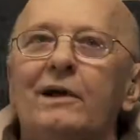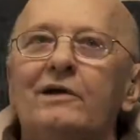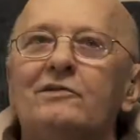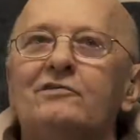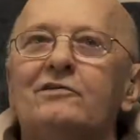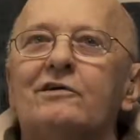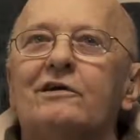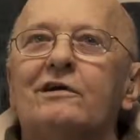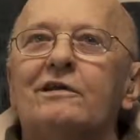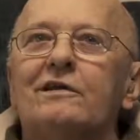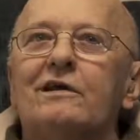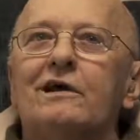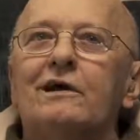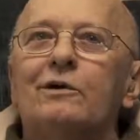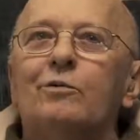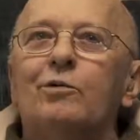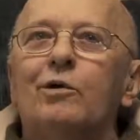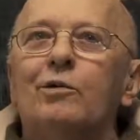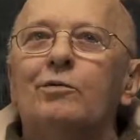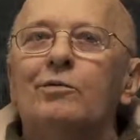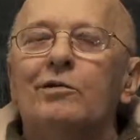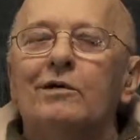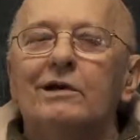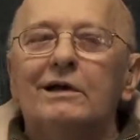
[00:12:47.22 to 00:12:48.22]
basically
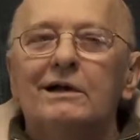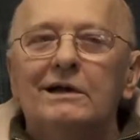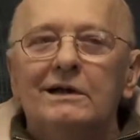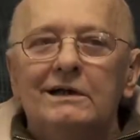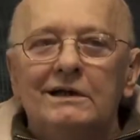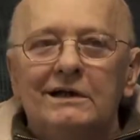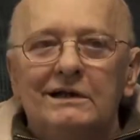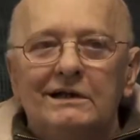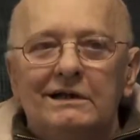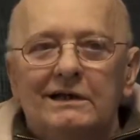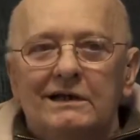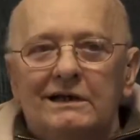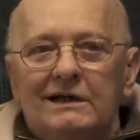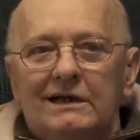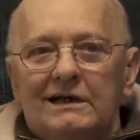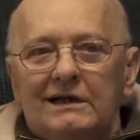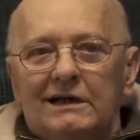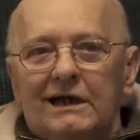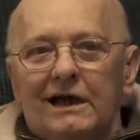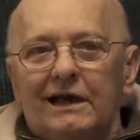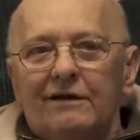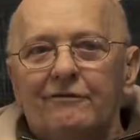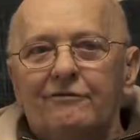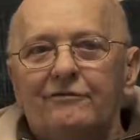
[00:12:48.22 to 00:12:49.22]
we were
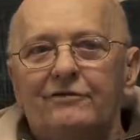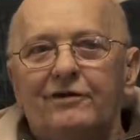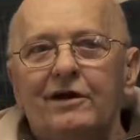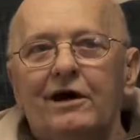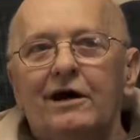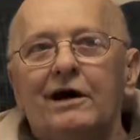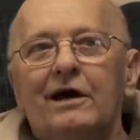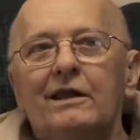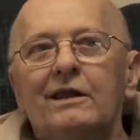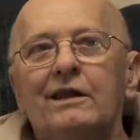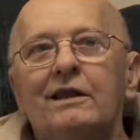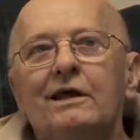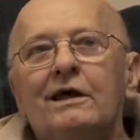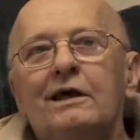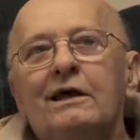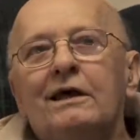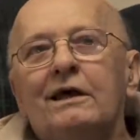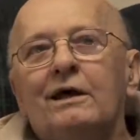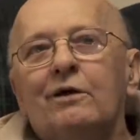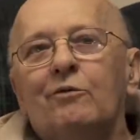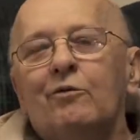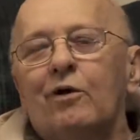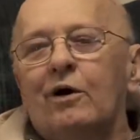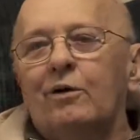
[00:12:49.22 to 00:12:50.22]
kind of done.
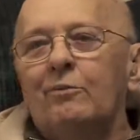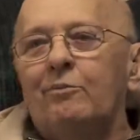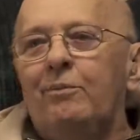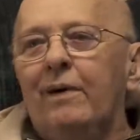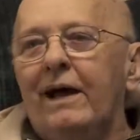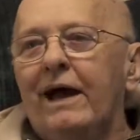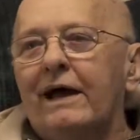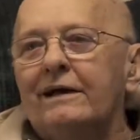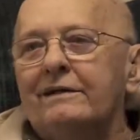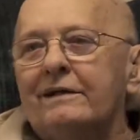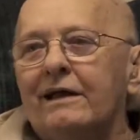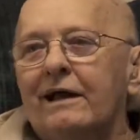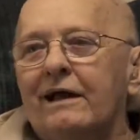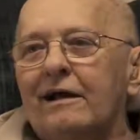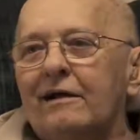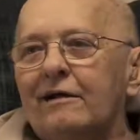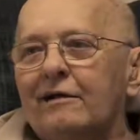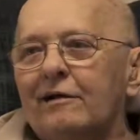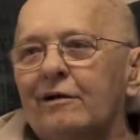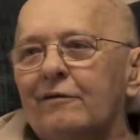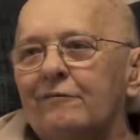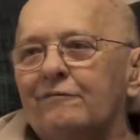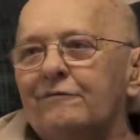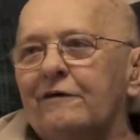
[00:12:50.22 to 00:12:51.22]
Went back to
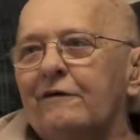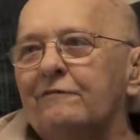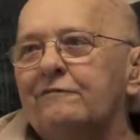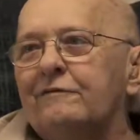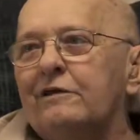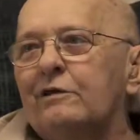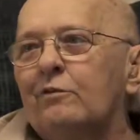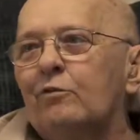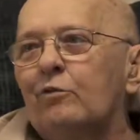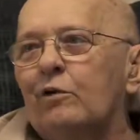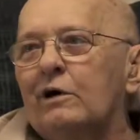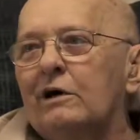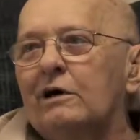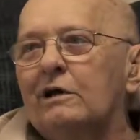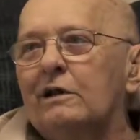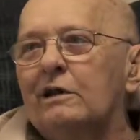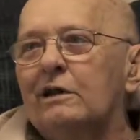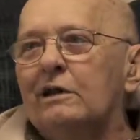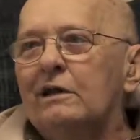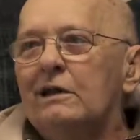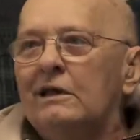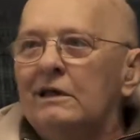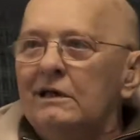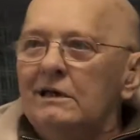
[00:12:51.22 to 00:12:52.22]
Area
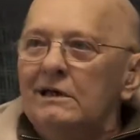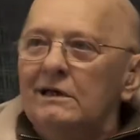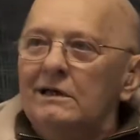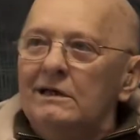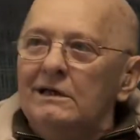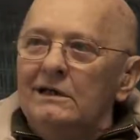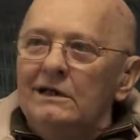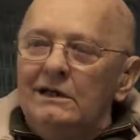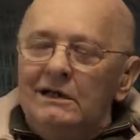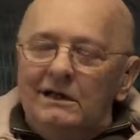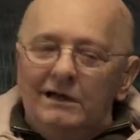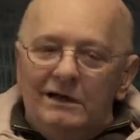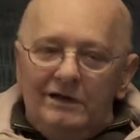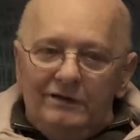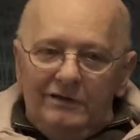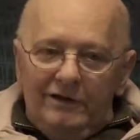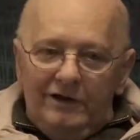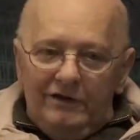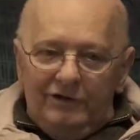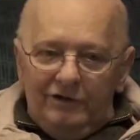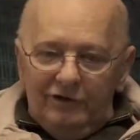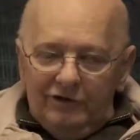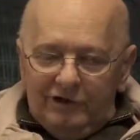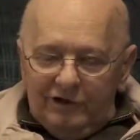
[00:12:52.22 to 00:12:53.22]
51.
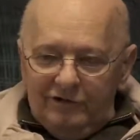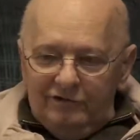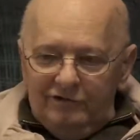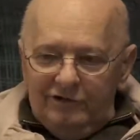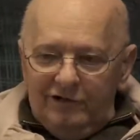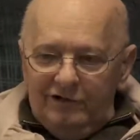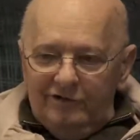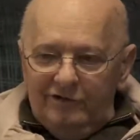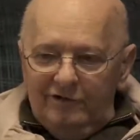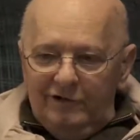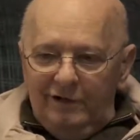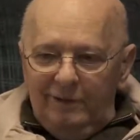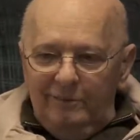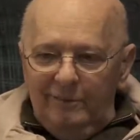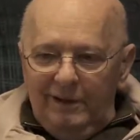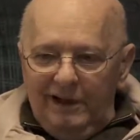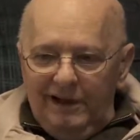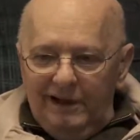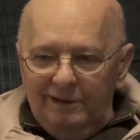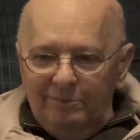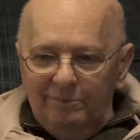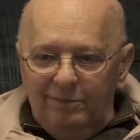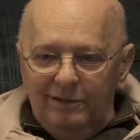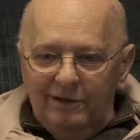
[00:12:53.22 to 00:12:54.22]
They took us into the
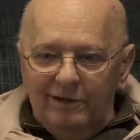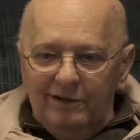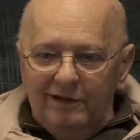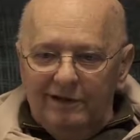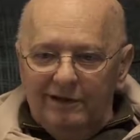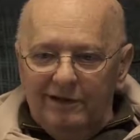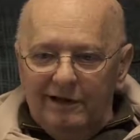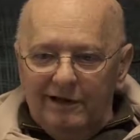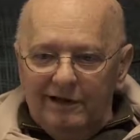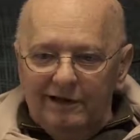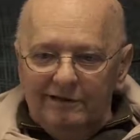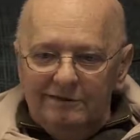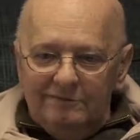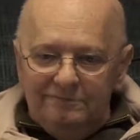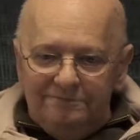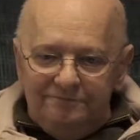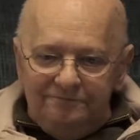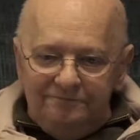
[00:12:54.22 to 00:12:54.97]
main building,